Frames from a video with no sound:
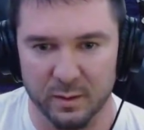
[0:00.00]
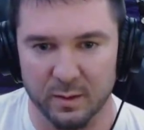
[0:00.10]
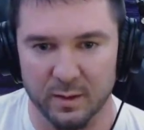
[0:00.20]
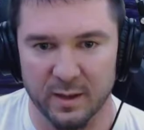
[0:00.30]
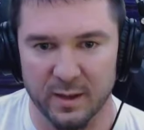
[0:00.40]

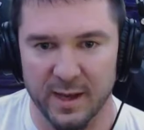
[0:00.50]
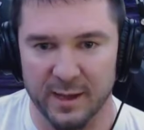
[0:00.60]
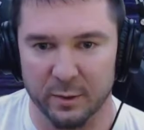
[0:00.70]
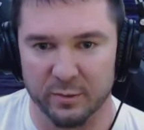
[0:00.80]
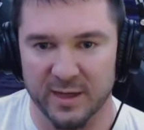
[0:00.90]
the
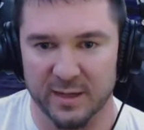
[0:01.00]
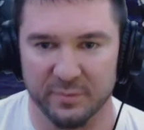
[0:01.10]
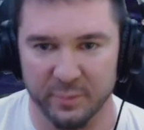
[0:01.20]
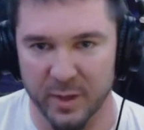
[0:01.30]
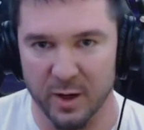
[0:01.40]
echo test
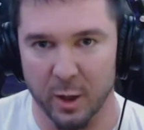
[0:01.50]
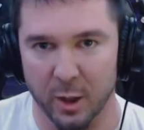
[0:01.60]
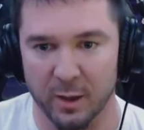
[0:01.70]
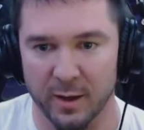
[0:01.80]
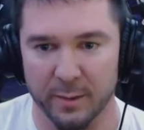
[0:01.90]
for my
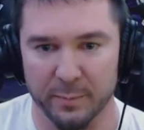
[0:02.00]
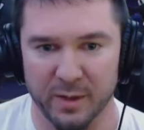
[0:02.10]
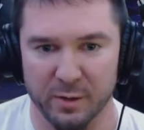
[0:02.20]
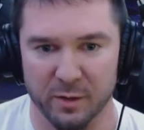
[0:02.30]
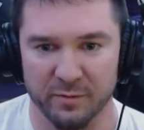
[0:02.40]
heart and my
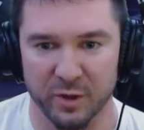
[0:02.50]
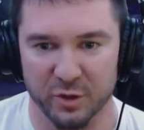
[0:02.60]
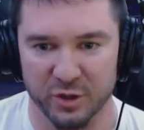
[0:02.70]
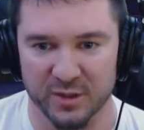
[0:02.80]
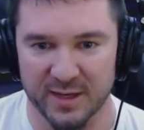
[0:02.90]
lung
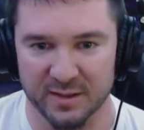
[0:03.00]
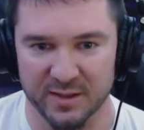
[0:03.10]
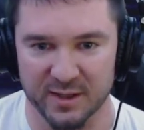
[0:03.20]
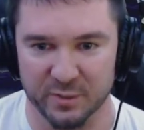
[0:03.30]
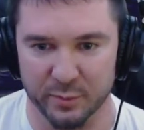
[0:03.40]
function test
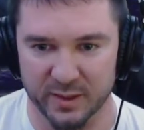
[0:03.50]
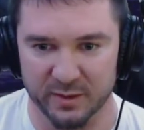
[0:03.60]
next week.